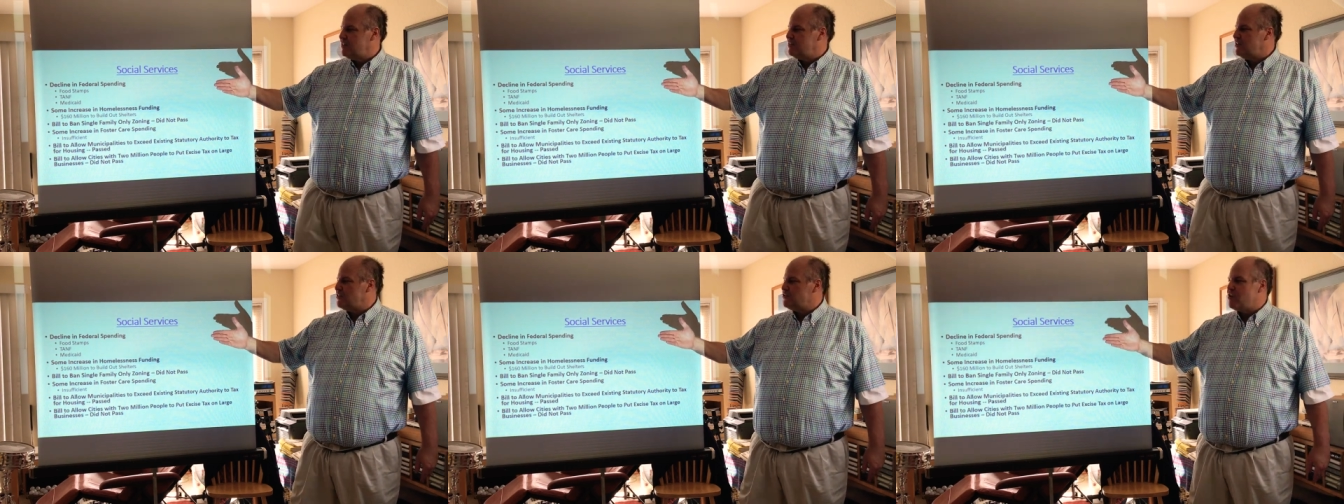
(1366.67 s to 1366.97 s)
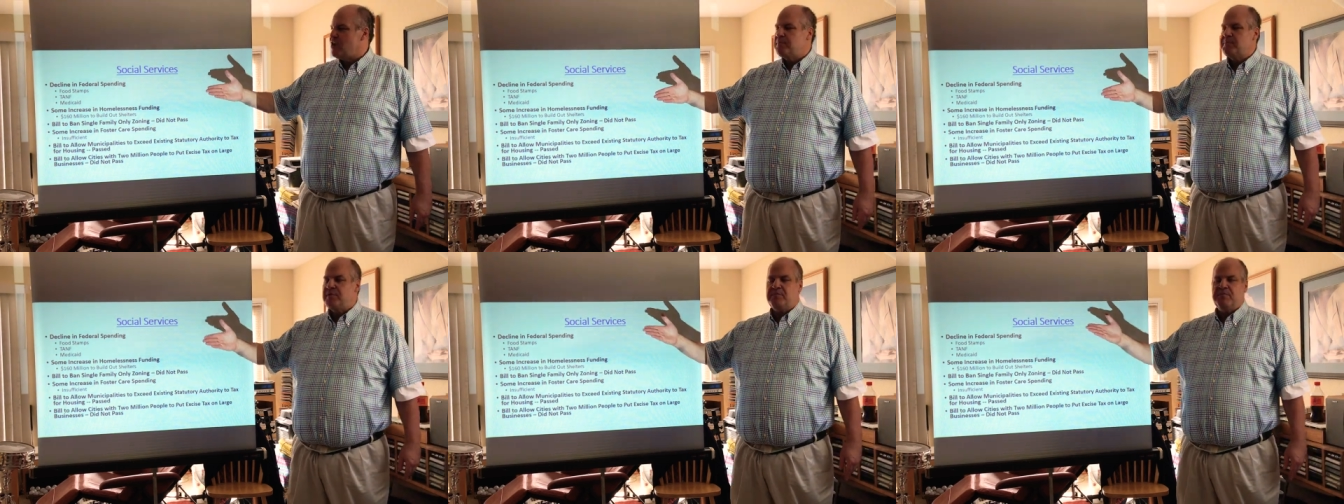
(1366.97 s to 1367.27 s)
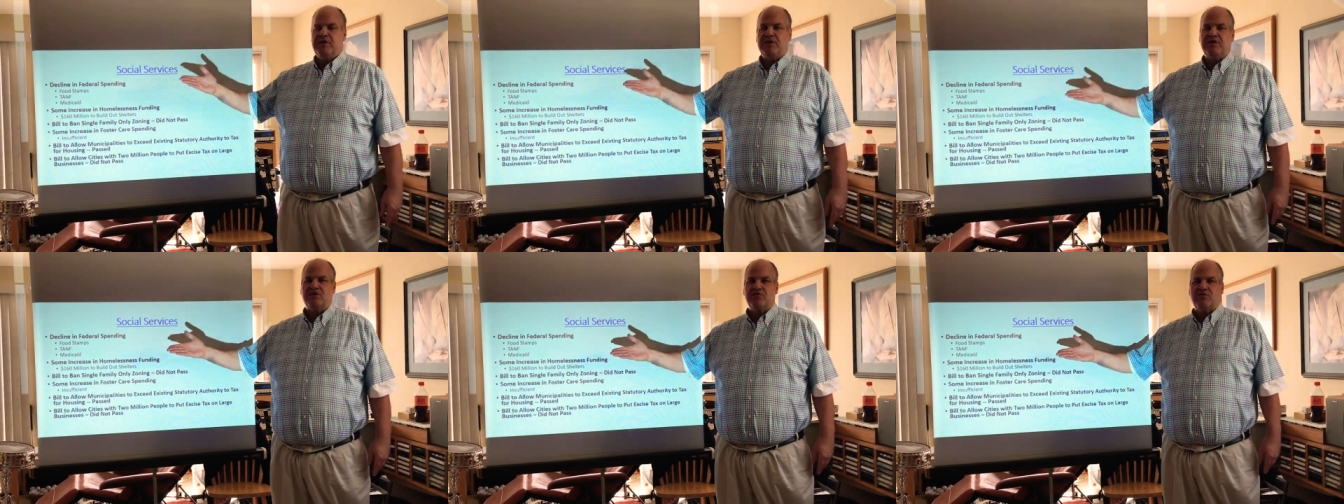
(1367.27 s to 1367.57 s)
the Trump
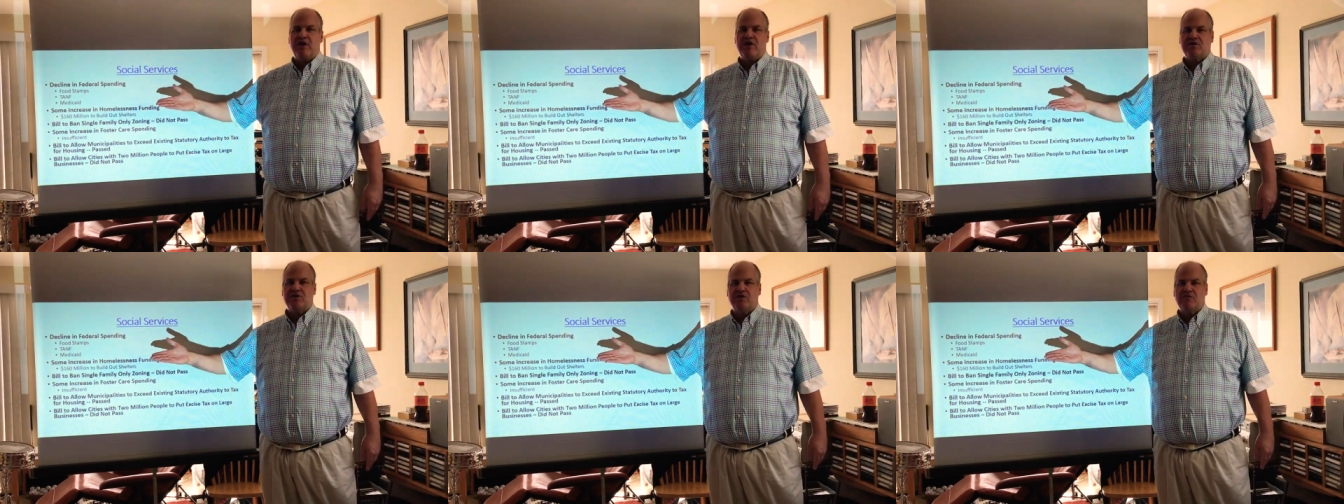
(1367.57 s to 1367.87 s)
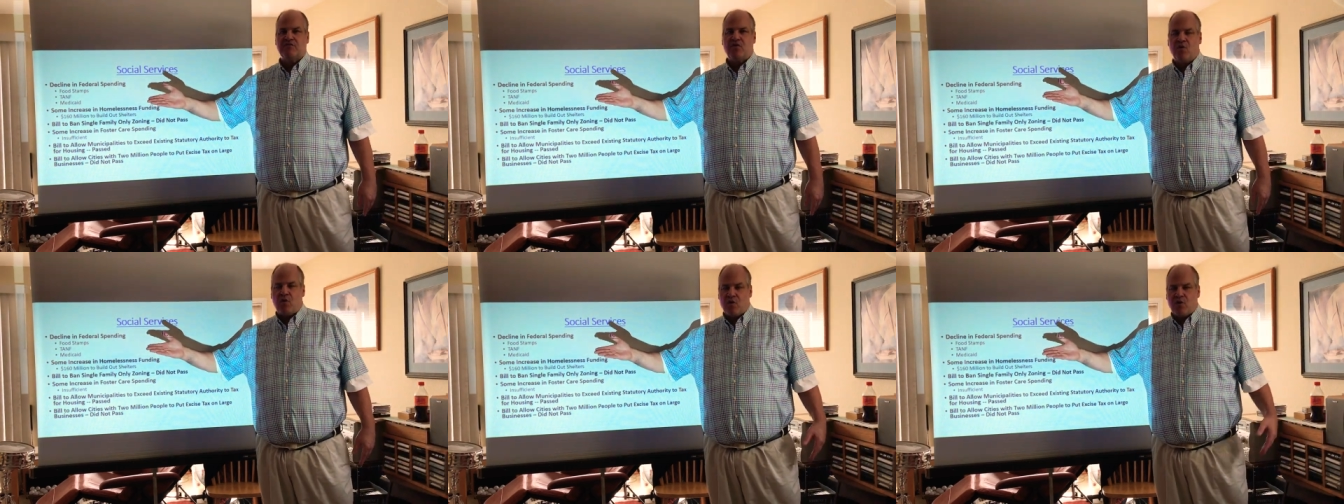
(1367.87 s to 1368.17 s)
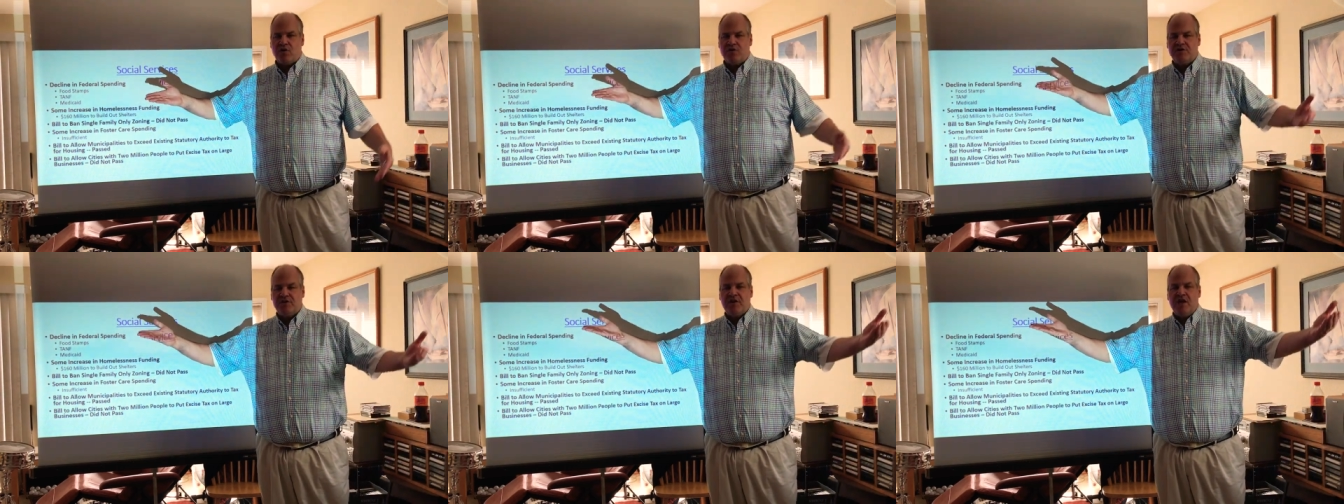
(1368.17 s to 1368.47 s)
administration, of
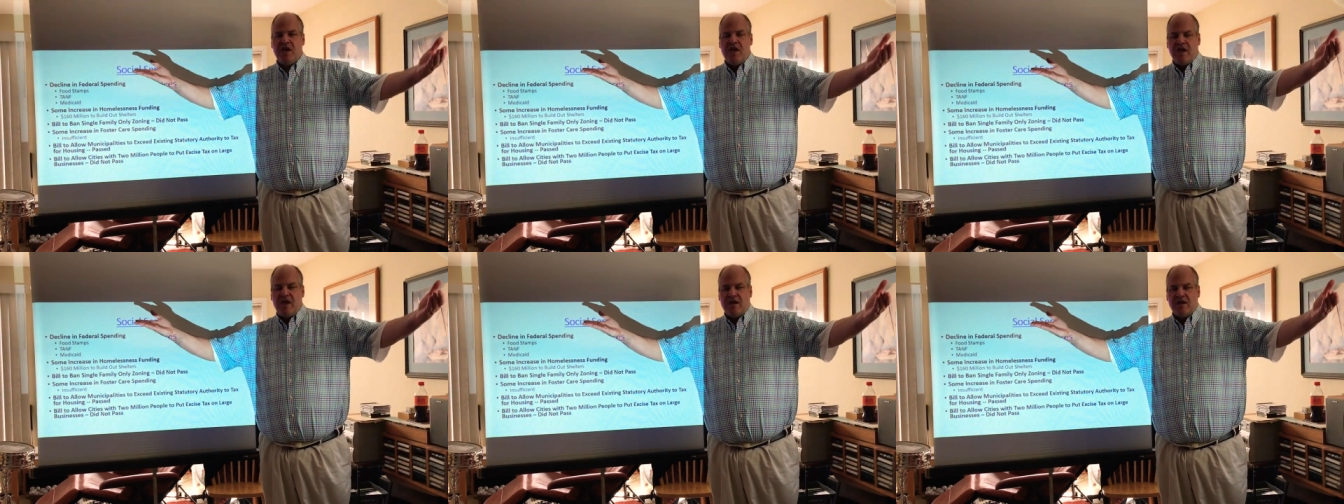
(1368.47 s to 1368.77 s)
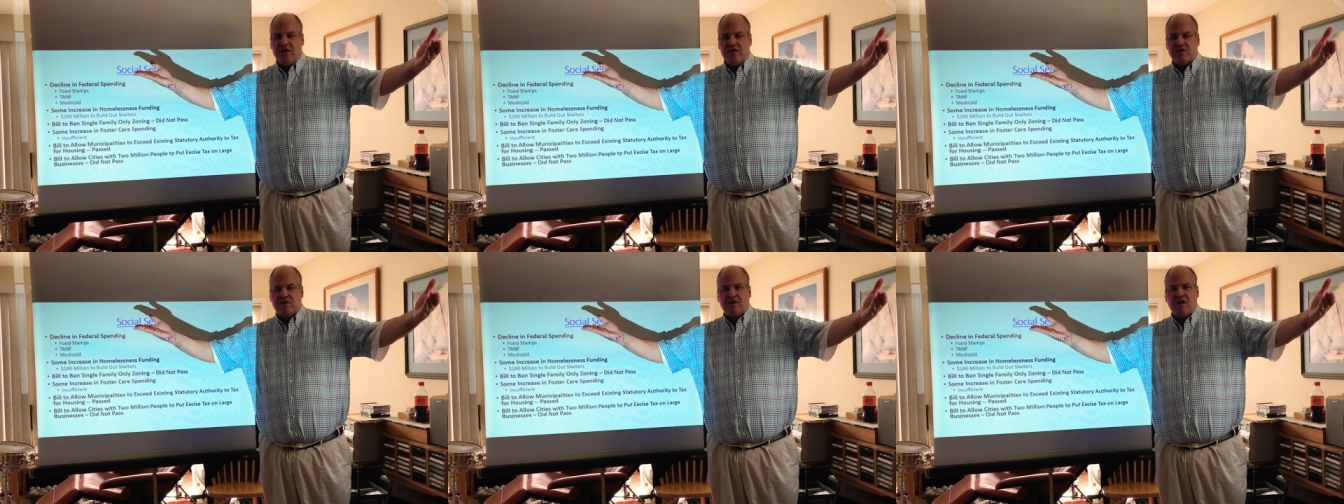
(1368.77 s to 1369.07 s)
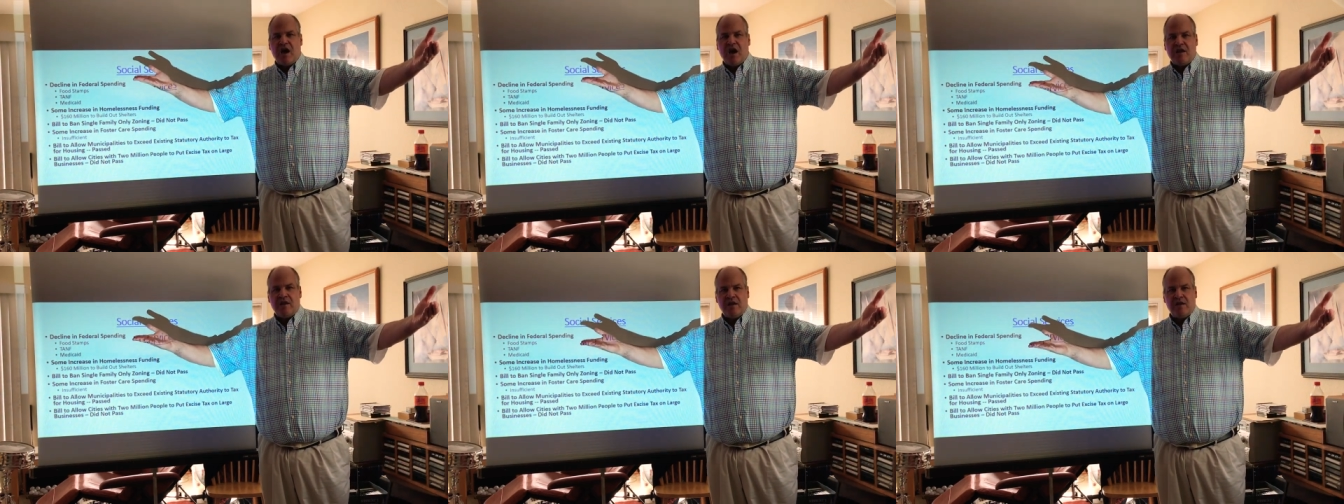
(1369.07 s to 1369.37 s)
course, is
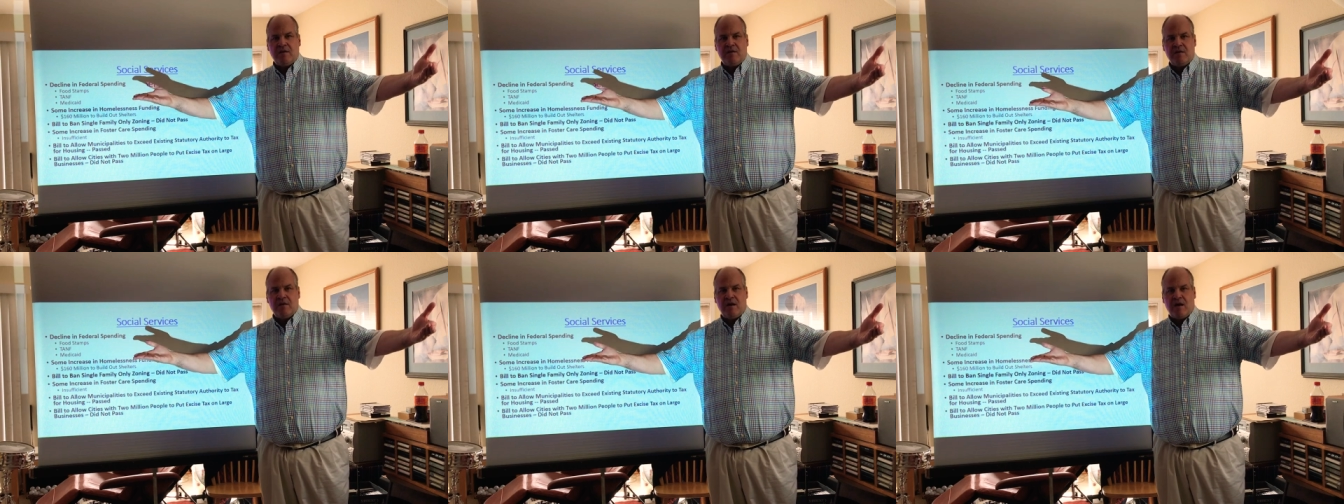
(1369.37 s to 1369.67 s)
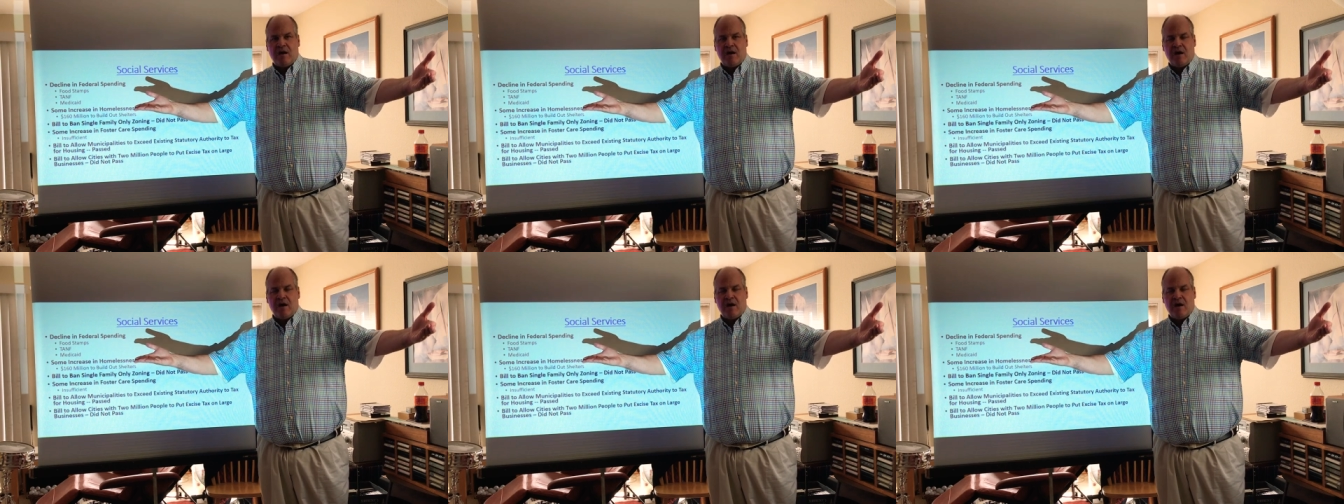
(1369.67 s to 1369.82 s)
cutting